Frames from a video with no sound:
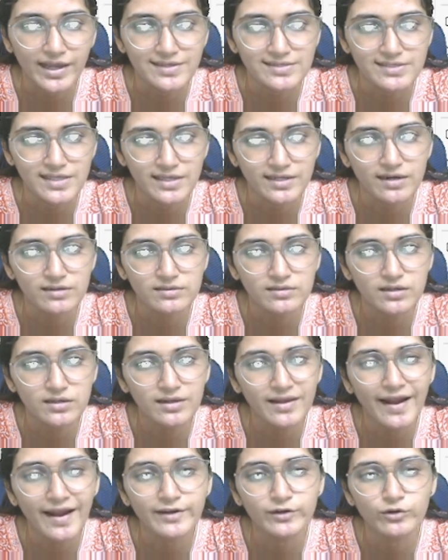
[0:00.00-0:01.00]
as there are 3
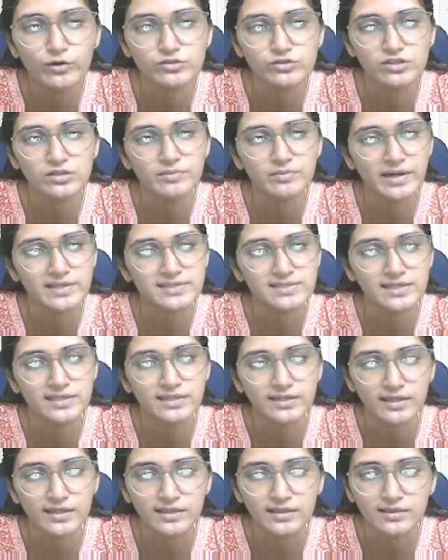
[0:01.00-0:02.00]
hydrogen
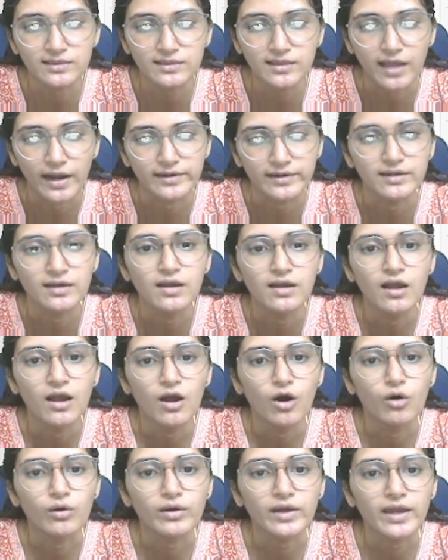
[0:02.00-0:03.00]
present in that,
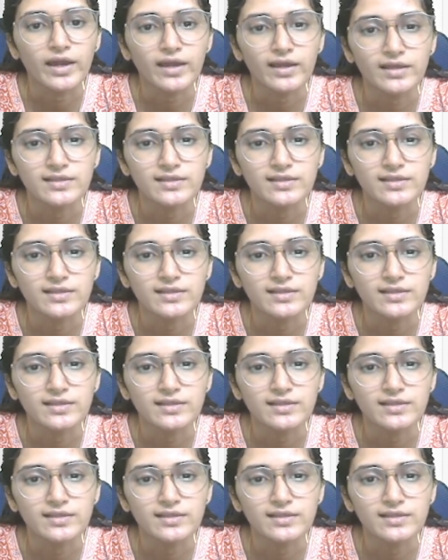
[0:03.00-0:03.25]
okay.